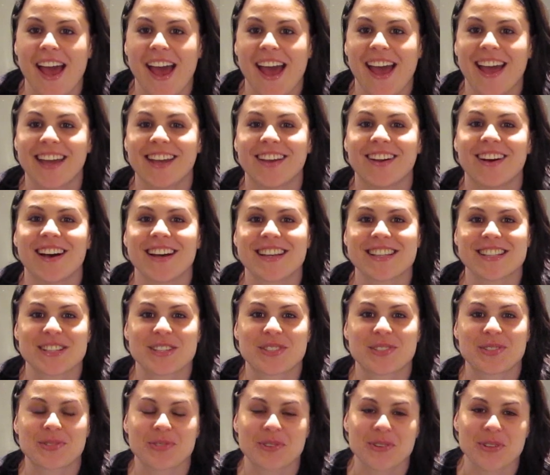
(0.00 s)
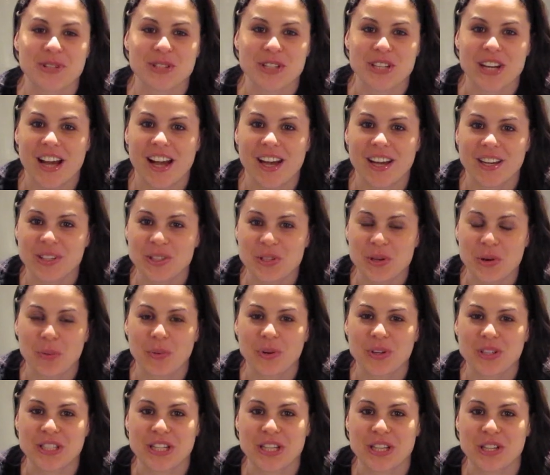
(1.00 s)
Hey guys, it's Jerusha. You're
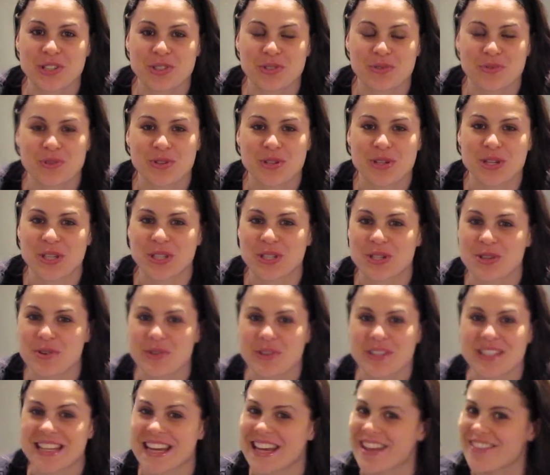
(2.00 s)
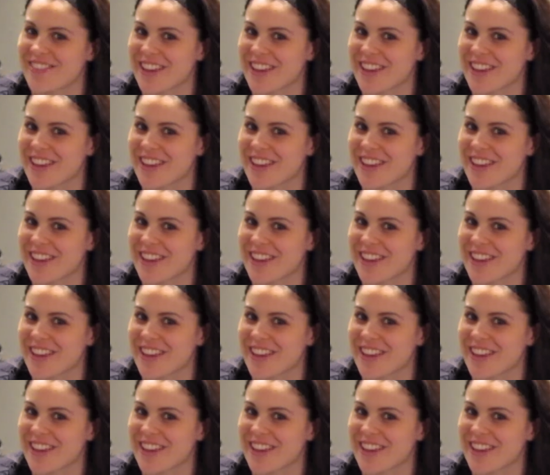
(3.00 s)
watching Jerusha Couture T